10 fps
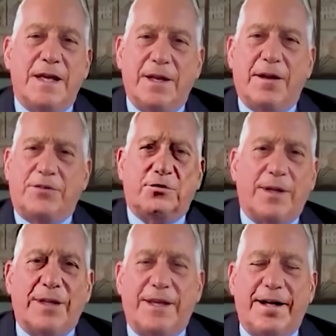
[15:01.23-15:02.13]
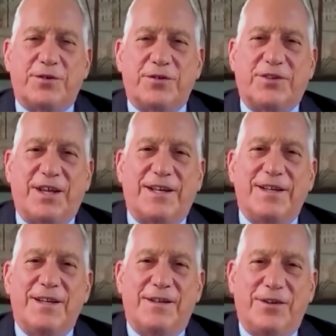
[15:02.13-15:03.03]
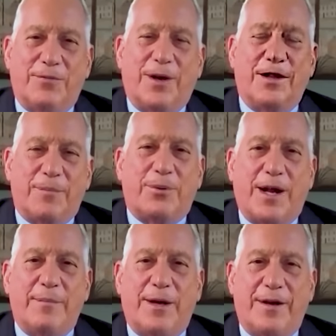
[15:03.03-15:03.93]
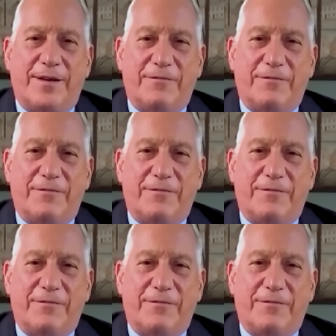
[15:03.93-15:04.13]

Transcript: you know, it's really interesting. You're one of the primary